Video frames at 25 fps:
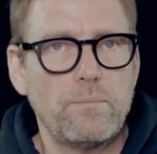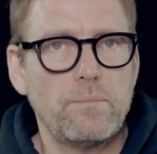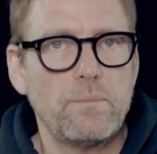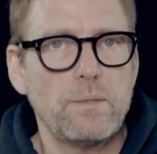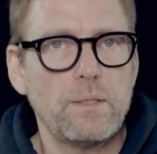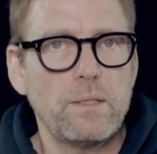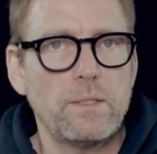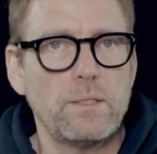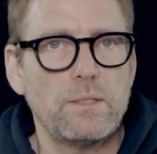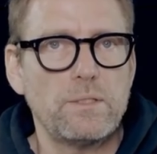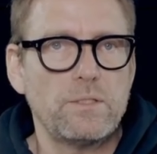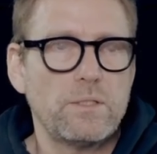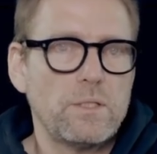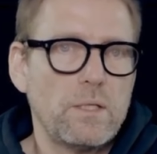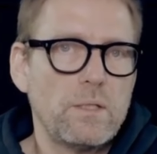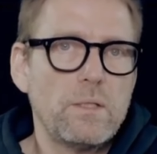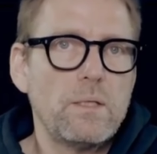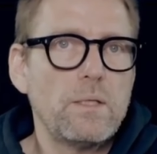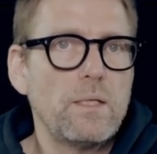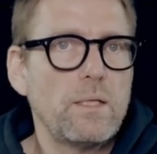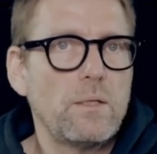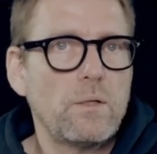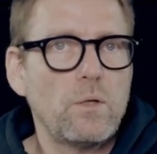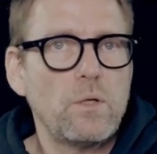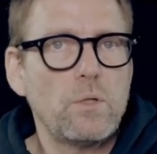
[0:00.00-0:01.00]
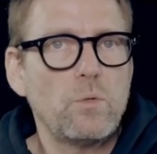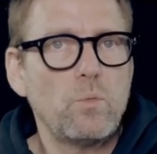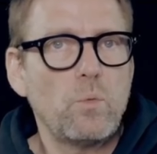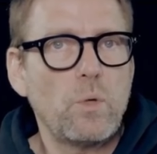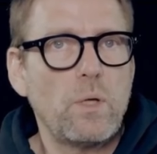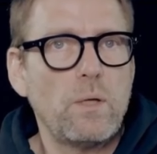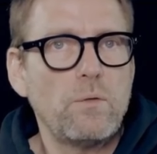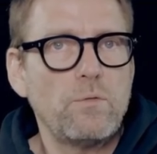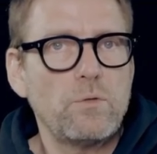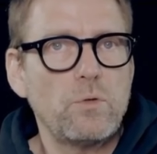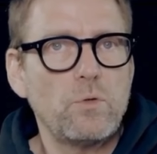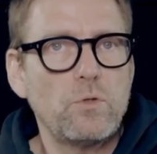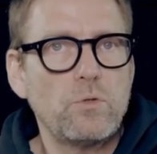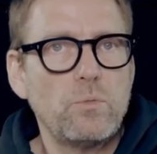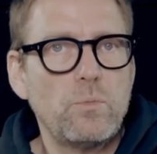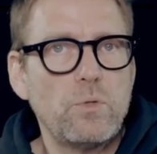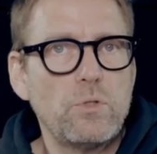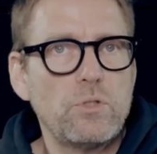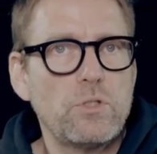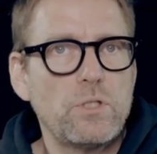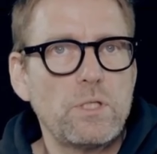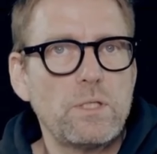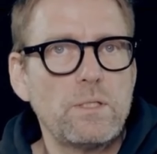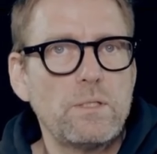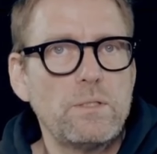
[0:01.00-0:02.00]
It is certainly not one of those
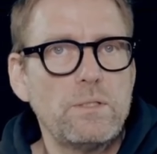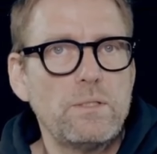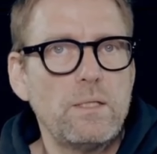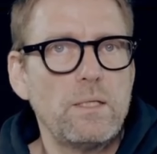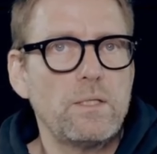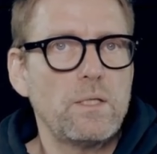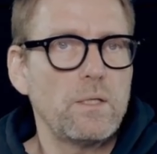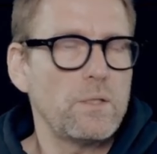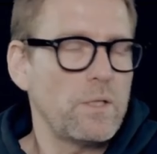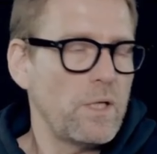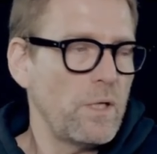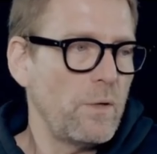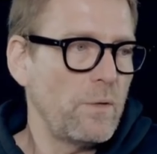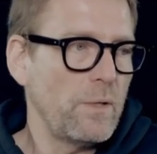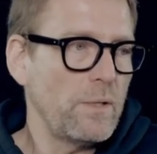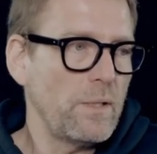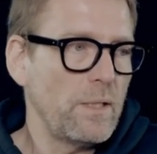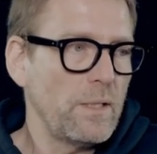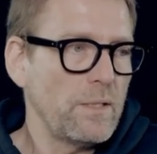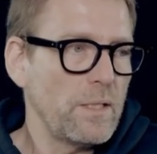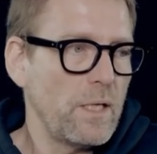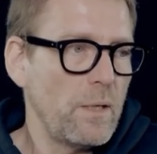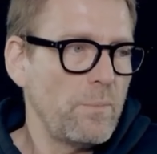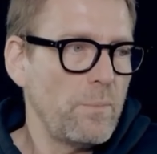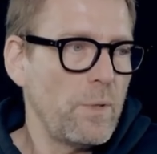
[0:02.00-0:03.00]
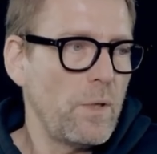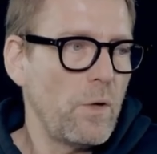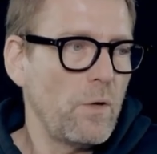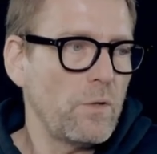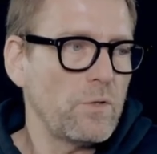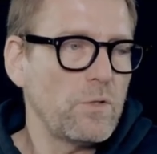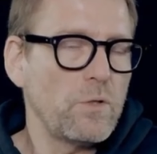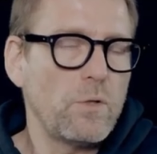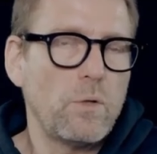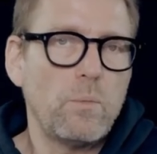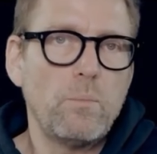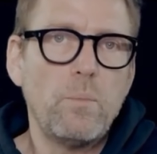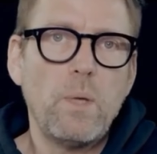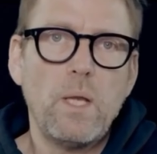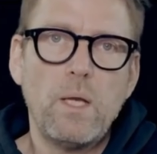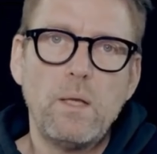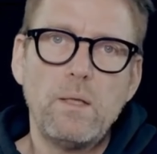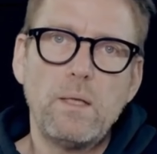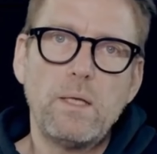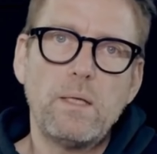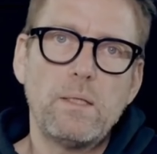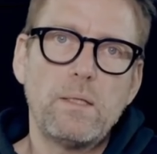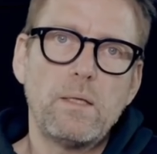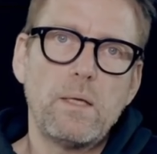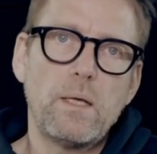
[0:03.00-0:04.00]
machines that are currently coming onto the
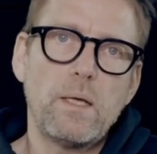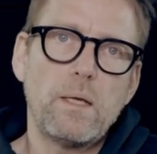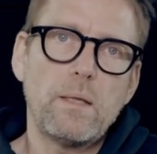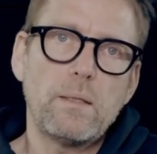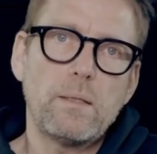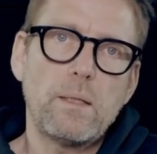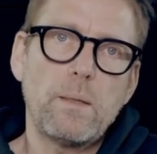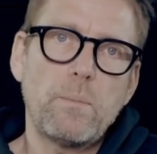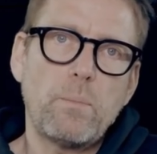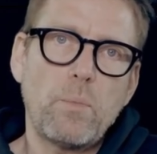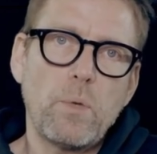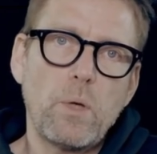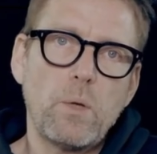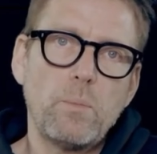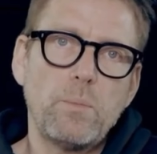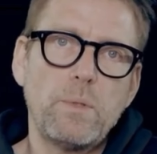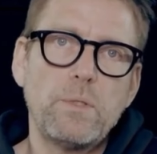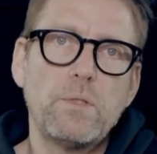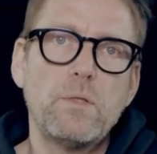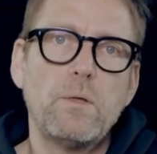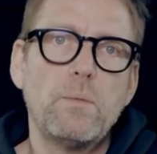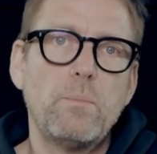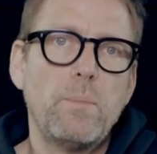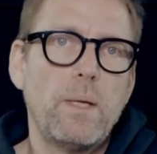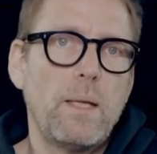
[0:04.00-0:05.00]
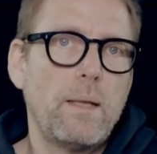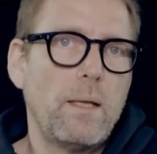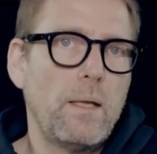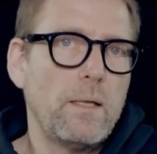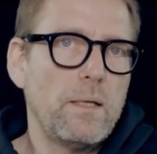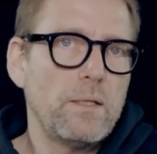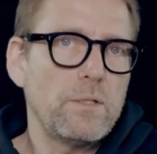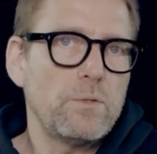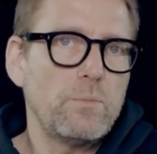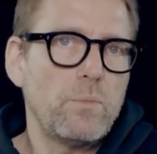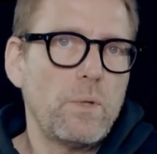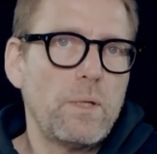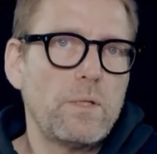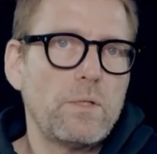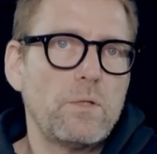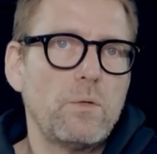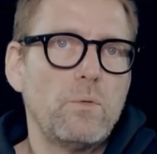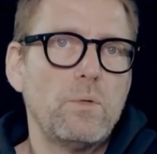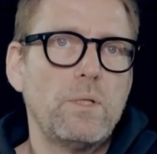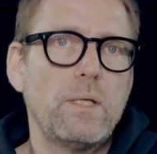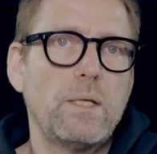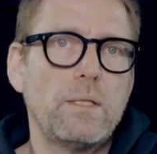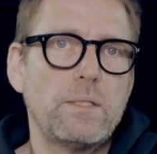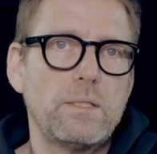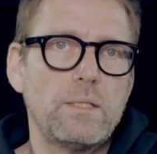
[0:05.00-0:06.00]
market that promise to make an
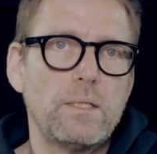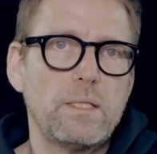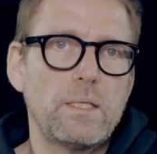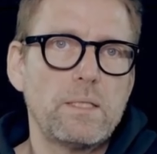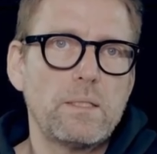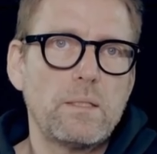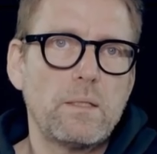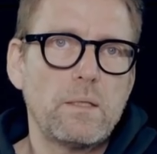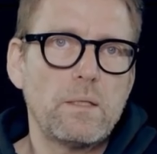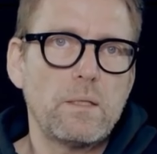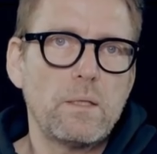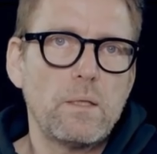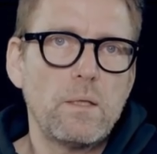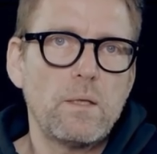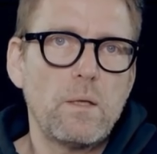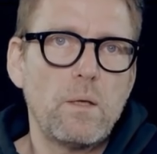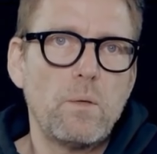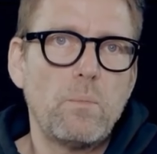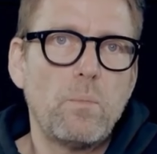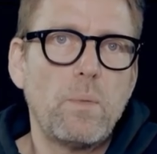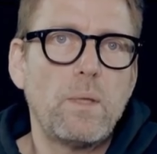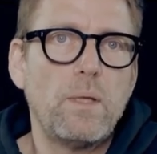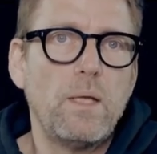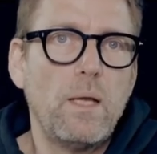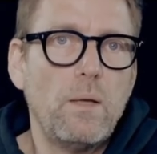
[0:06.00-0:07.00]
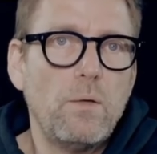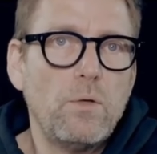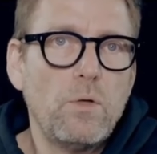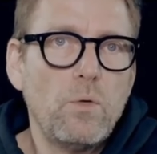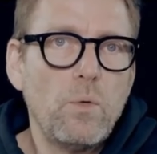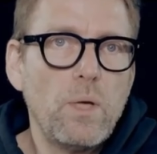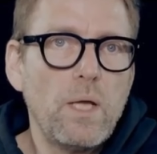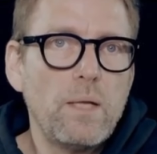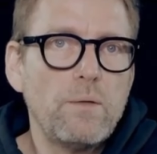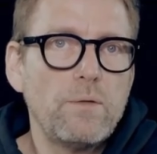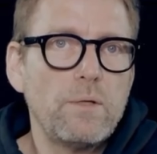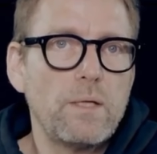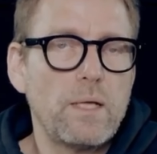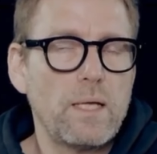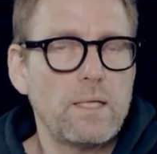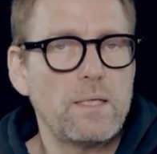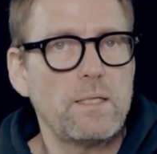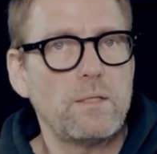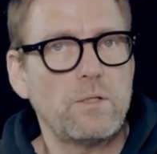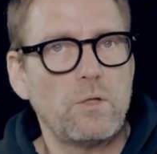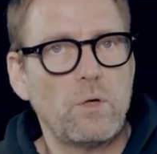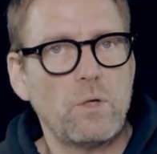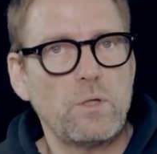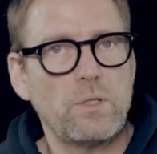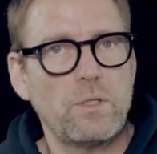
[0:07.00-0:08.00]
espresso easily, without you having any
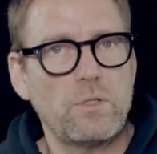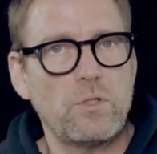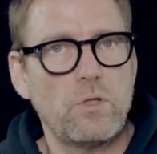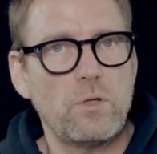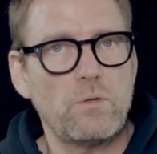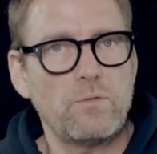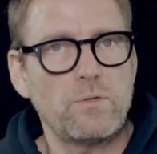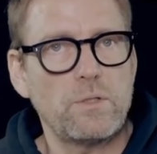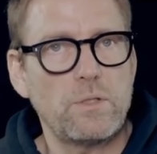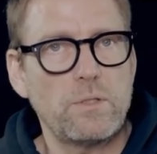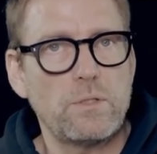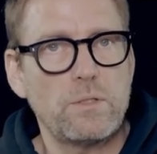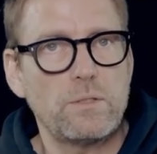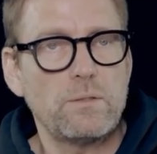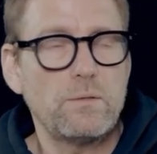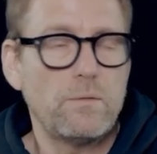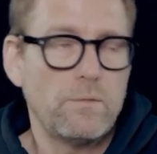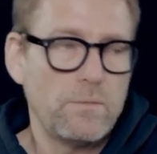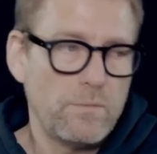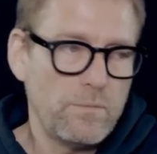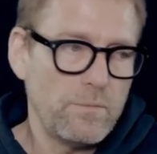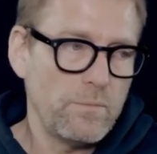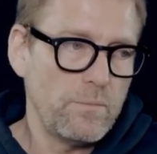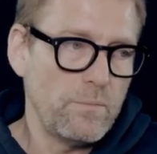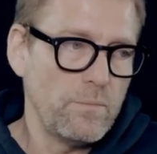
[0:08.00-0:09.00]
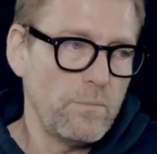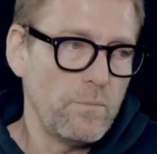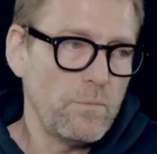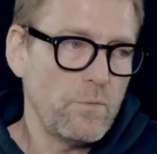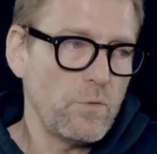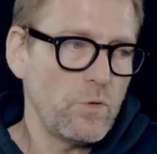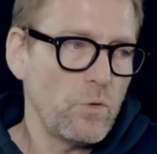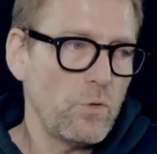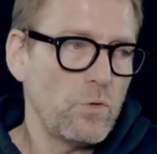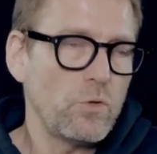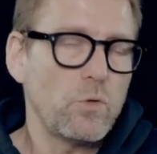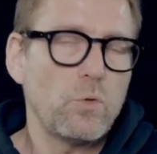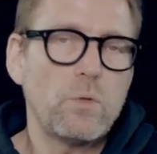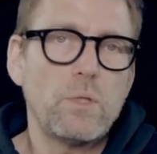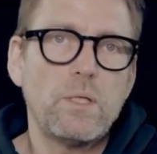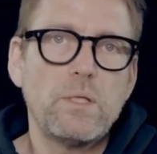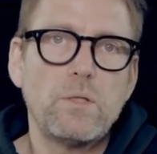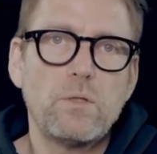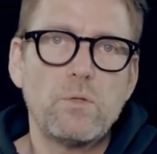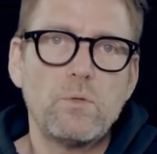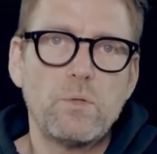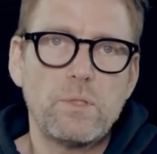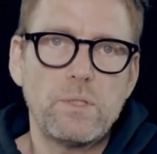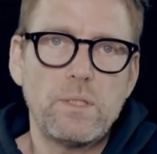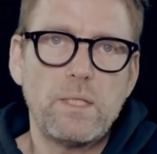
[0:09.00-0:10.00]
knowledge of it. You do need
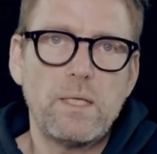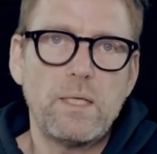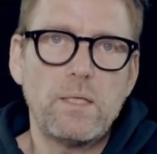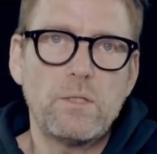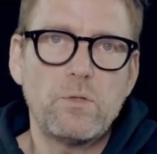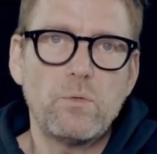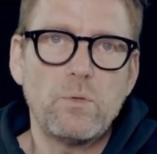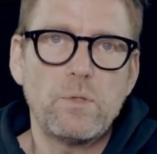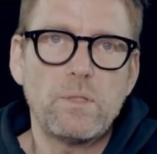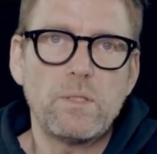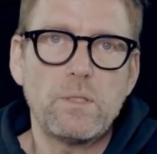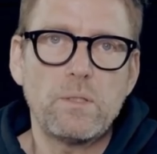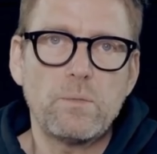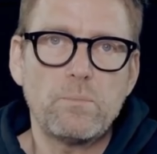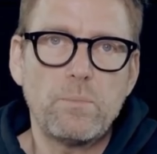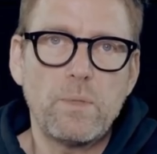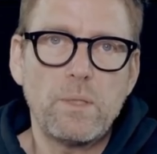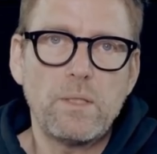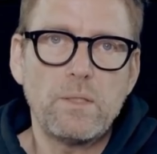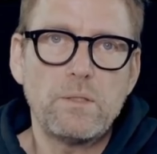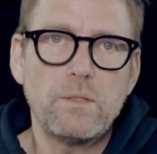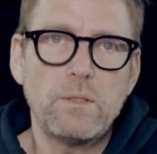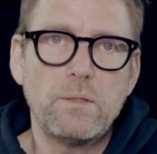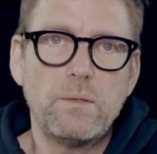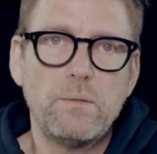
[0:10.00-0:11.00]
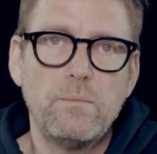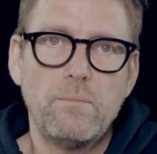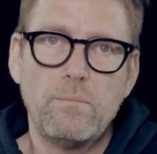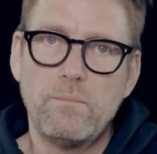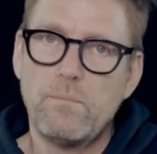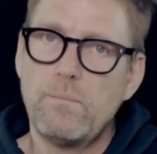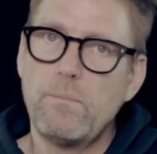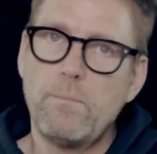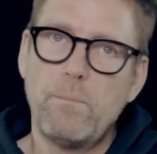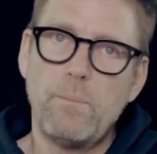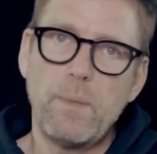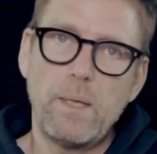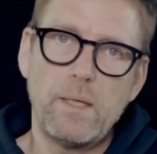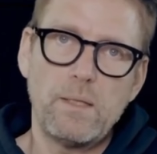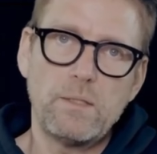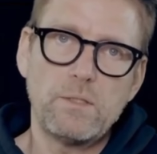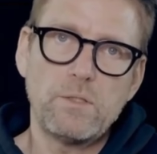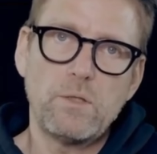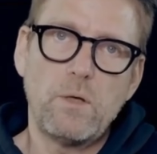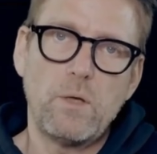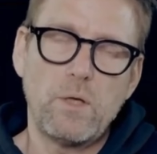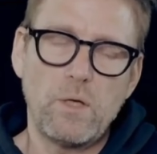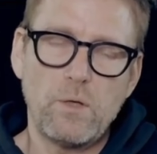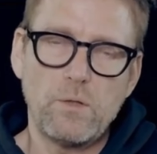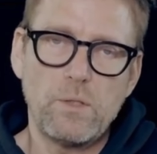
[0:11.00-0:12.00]
to engage with it a bit,
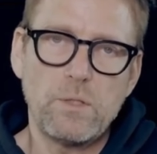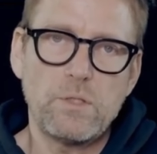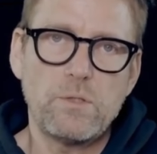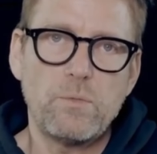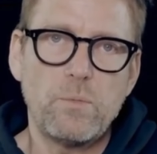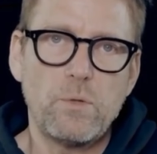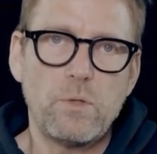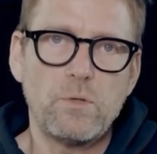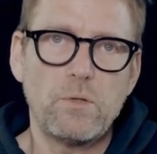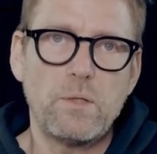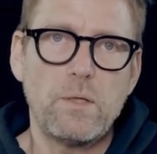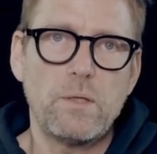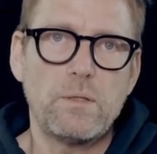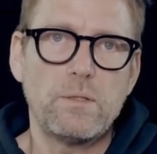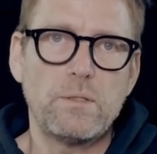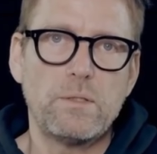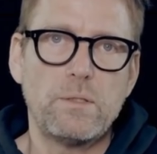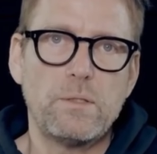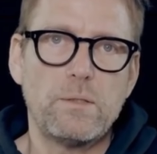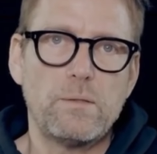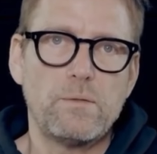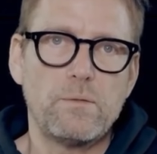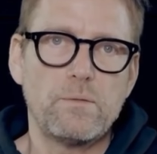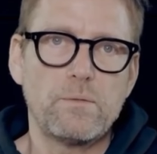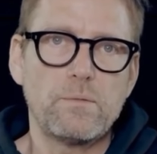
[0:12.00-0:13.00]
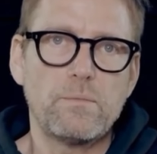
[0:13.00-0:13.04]
based on our experience.